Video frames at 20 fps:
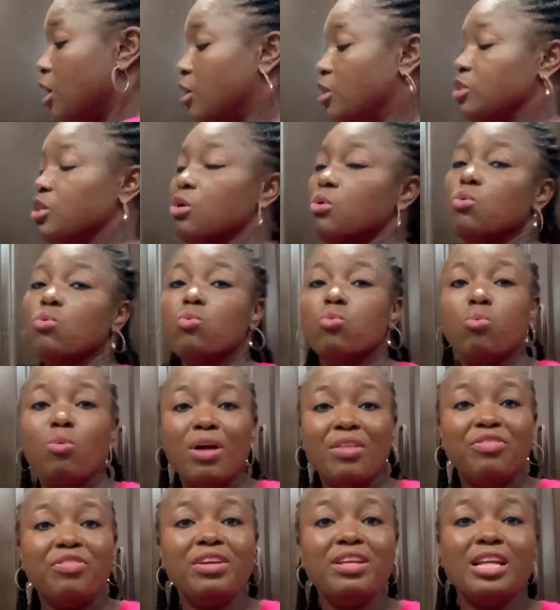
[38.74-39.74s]
So one
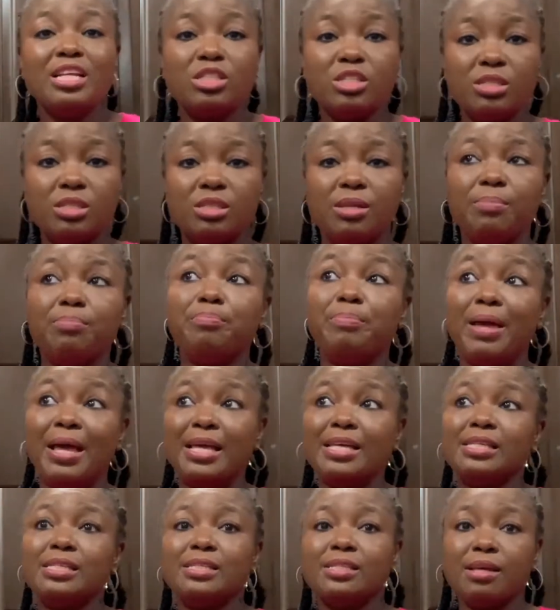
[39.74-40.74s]
thing that's the
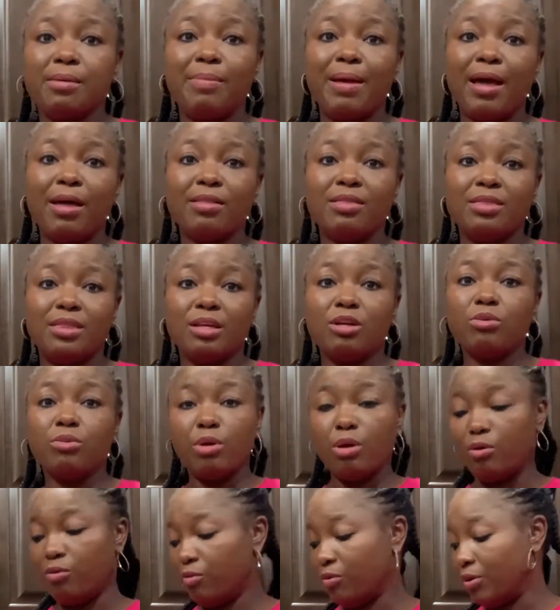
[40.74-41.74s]
best about the
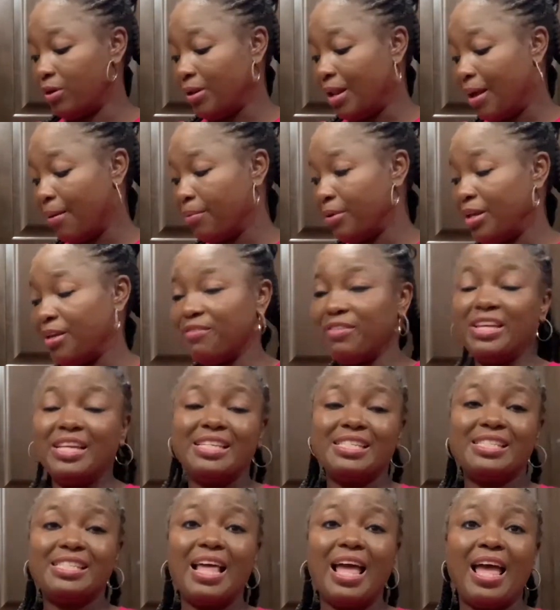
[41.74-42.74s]
Grove Collaborative
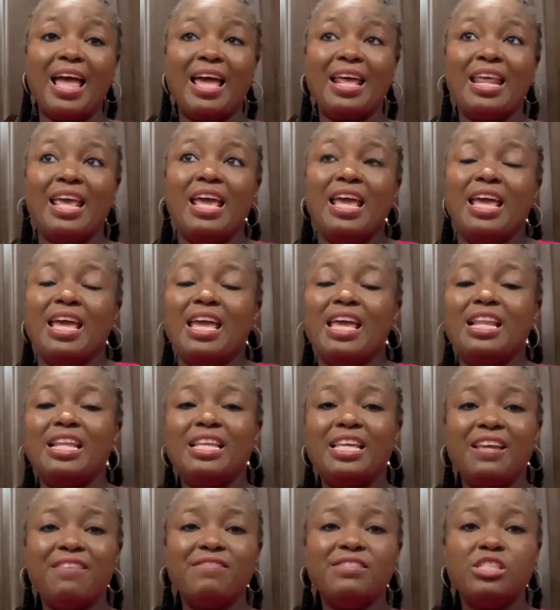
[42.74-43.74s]
is that it
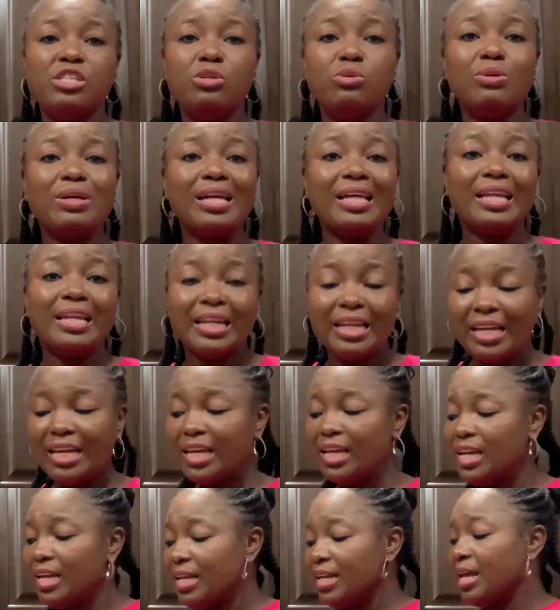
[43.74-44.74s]
gives you
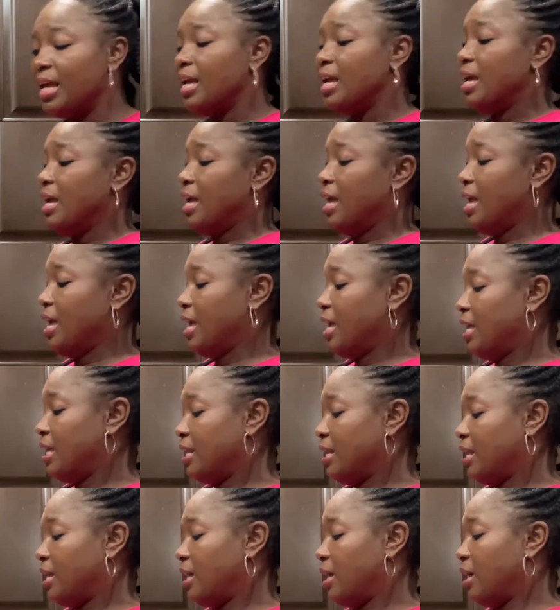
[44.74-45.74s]
clean and
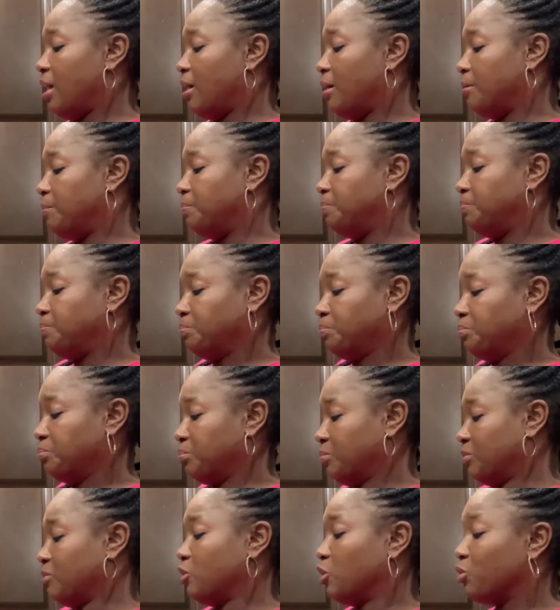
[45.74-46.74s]

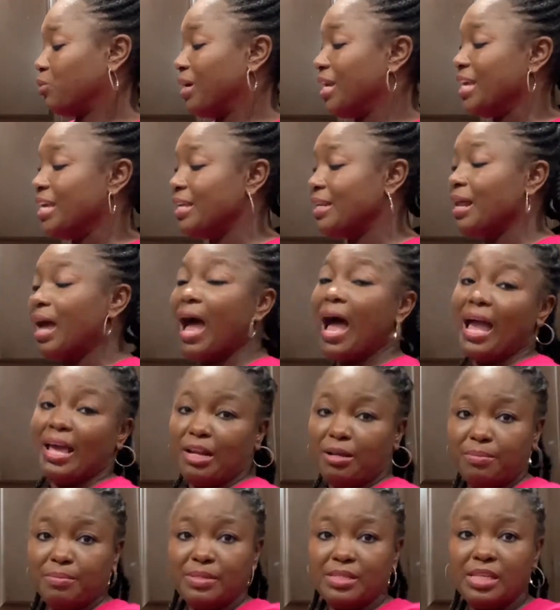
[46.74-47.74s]
green
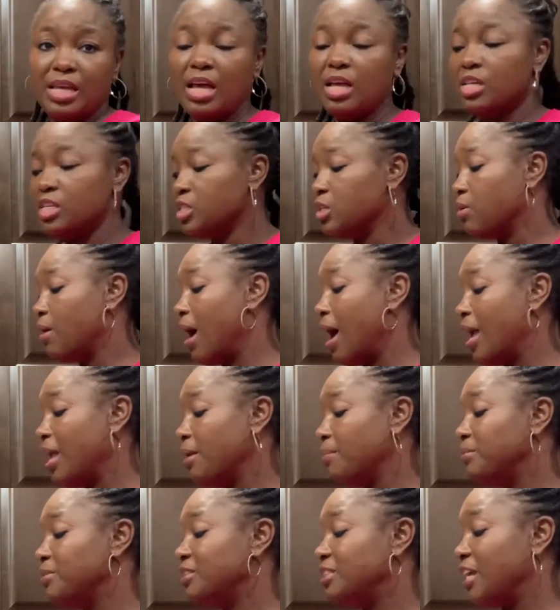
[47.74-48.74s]
items. So I
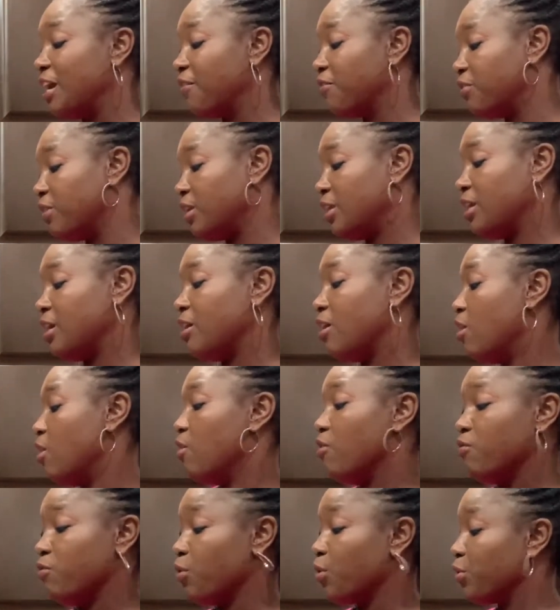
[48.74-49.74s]
am definitely
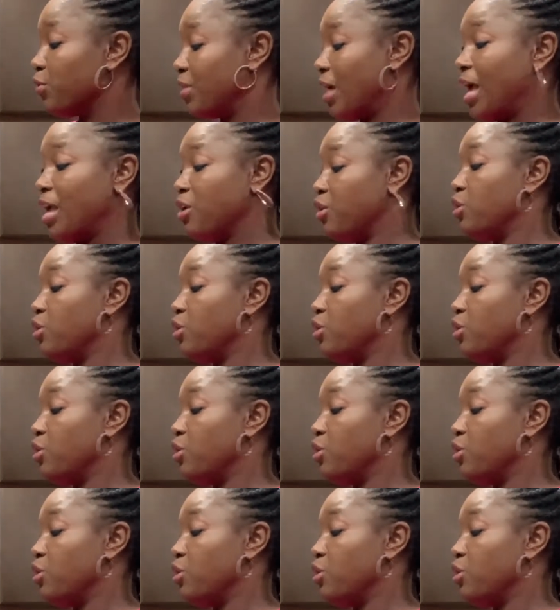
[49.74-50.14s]
for that.